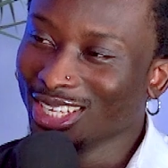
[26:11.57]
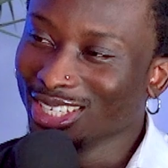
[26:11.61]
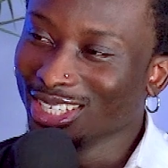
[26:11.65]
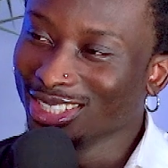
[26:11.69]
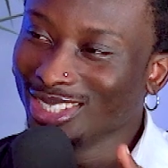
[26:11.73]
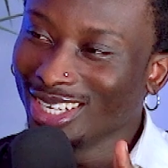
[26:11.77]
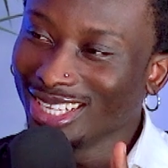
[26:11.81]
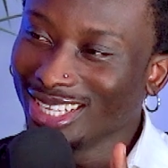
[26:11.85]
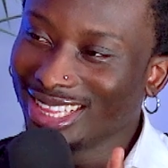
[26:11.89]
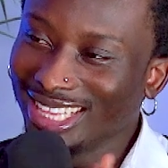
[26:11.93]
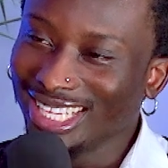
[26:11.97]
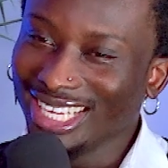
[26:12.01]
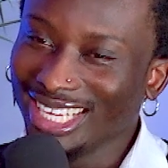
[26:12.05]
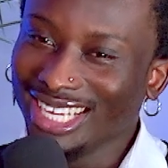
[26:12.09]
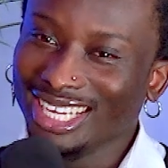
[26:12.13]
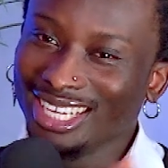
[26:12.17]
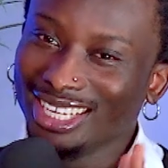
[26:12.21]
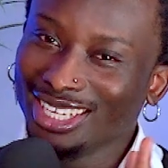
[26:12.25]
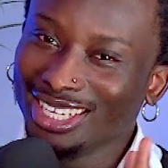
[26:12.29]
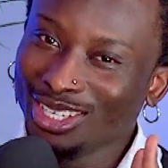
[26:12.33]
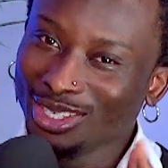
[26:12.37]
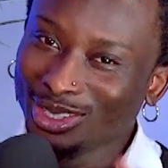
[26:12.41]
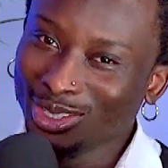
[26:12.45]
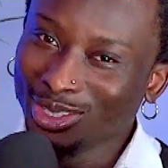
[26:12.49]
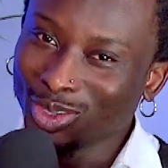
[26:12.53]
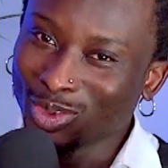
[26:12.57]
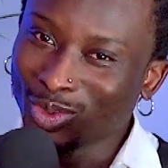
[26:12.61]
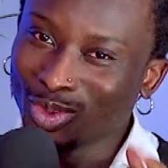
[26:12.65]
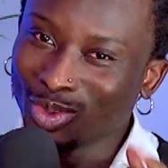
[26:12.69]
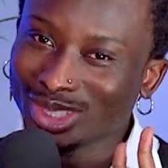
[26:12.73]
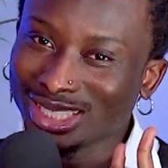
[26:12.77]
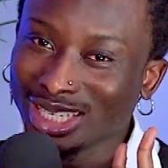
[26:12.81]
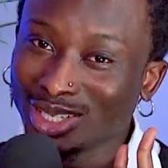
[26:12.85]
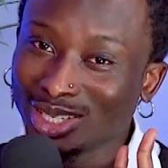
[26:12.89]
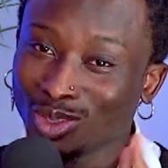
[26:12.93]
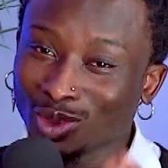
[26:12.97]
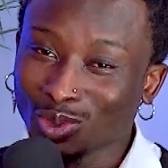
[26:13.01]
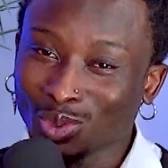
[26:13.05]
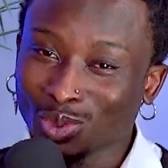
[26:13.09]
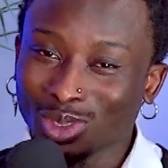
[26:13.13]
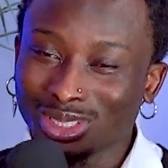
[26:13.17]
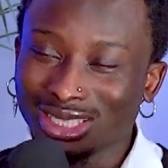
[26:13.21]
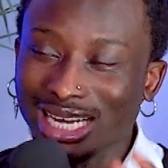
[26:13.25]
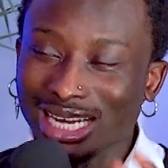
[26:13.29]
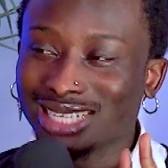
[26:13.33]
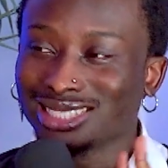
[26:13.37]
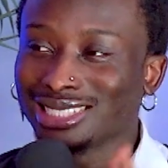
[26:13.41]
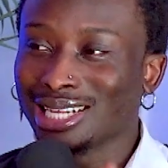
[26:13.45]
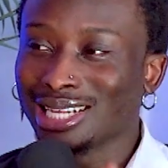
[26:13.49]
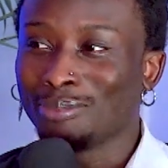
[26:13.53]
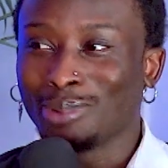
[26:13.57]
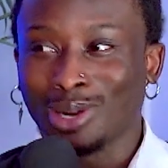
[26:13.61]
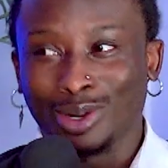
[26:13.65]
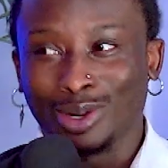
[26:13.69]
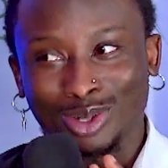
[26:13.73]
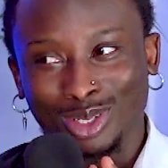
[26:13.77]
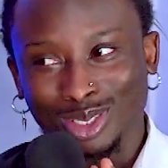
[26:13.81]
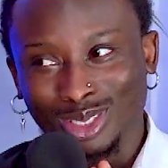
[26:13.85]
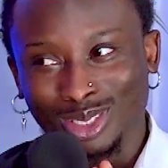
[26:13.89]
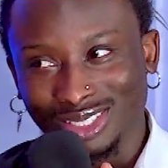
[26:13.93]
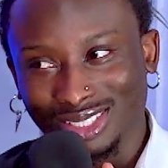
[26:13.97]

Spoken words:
Not the, quote-unquote Asaba ones.